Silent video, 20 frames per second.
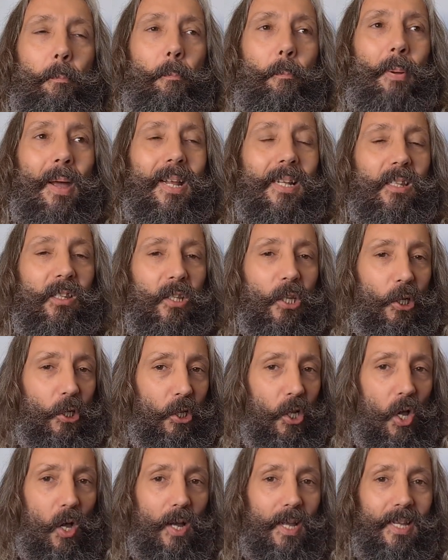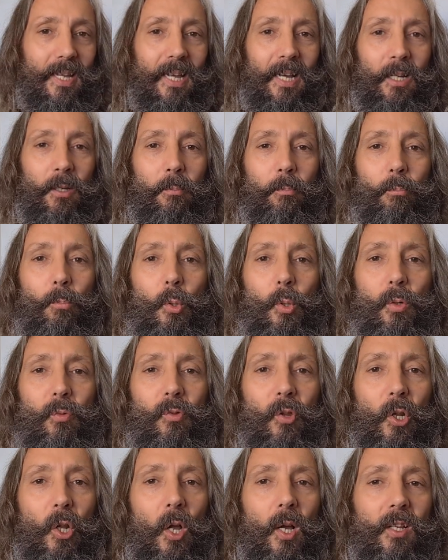bend the light and
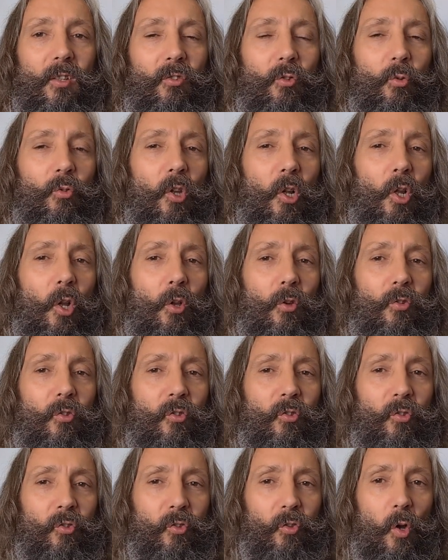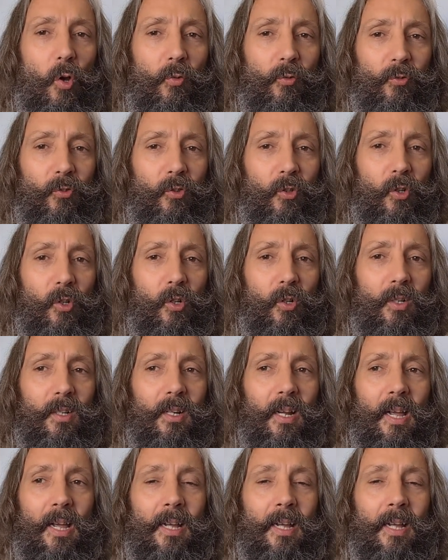move the light so it's a lot softer